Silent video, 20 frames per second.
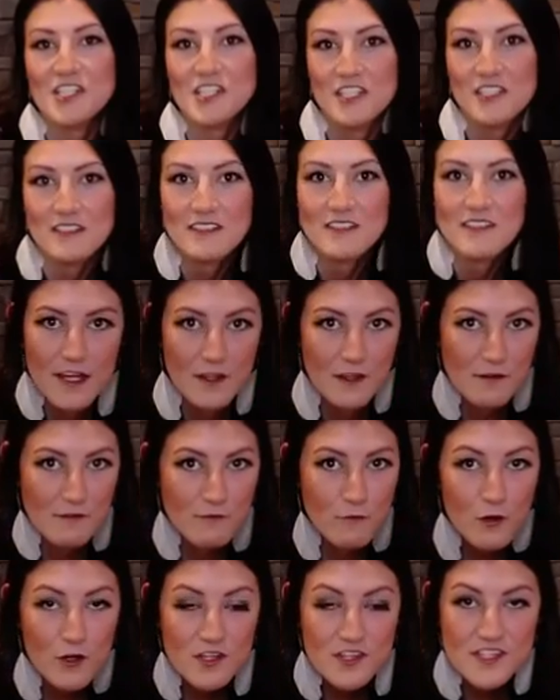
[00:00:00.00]
Now, the
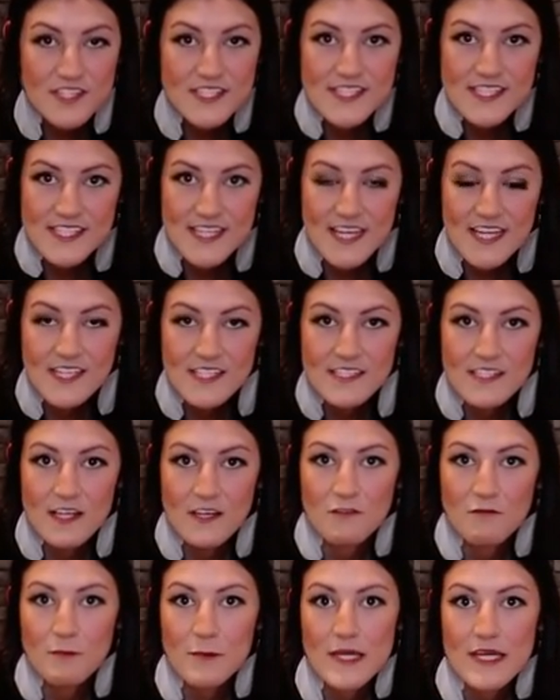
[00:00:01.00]
fourth state
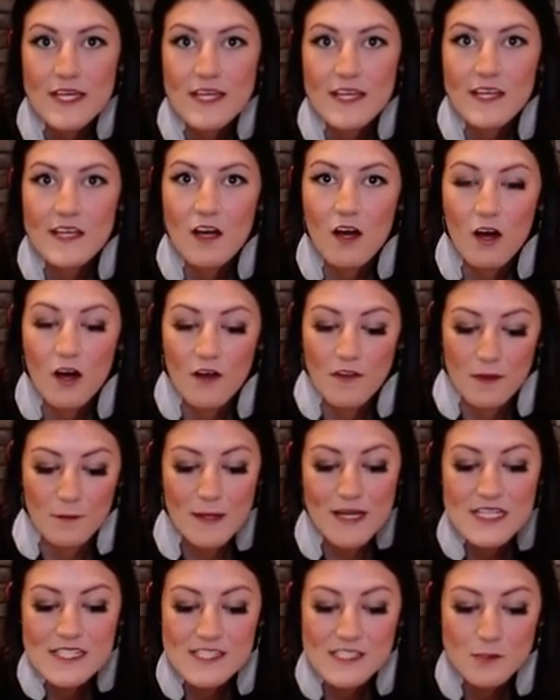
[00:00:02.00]
of being on the
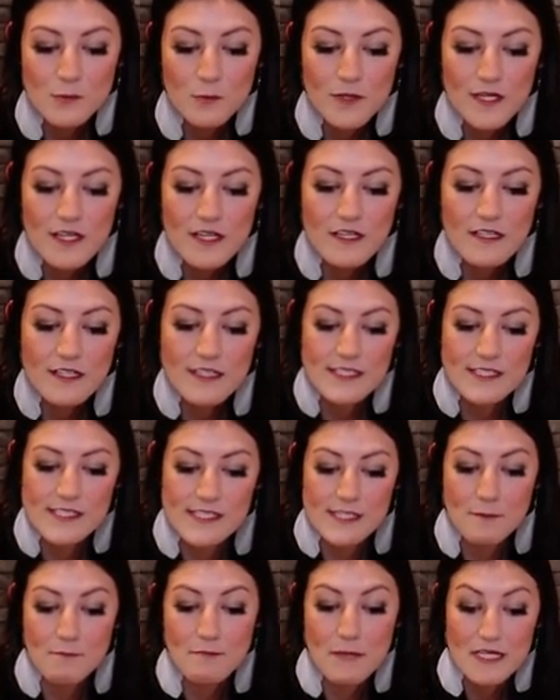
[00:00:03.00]
medicine wheel
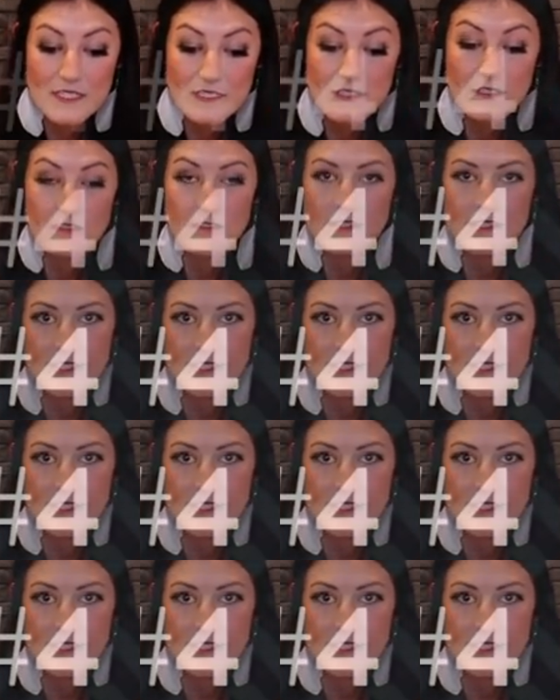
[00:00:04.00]
is the mental